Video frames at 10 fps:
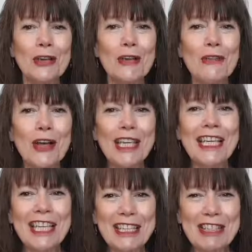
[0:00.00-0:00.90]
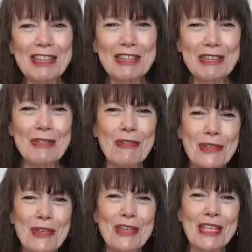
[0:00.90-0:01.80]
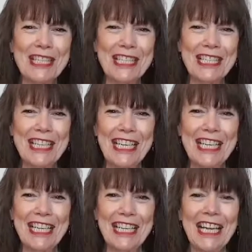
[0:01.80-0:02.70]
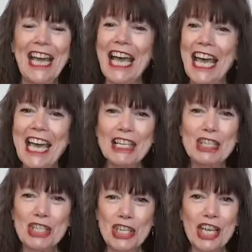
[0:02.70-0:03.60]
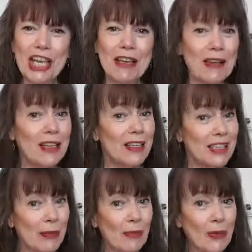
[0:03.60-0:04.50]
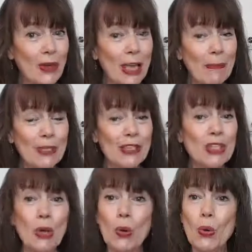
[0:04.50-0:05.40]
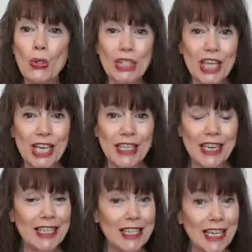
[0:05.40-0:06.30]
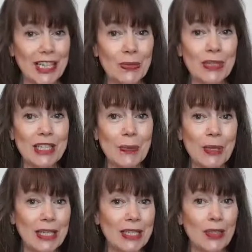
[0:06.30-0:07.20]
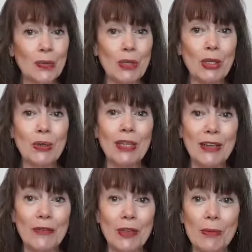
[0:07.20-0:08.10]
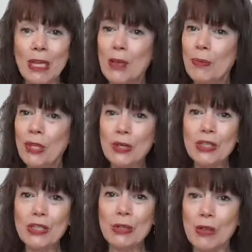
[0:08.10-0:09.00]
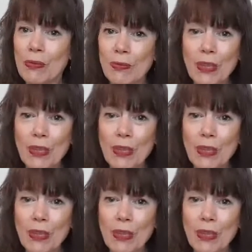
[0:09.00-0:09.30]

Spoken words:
So if I could get you to do a few things today and share some of your happiness, or share a text with someone and tell them that you love them, because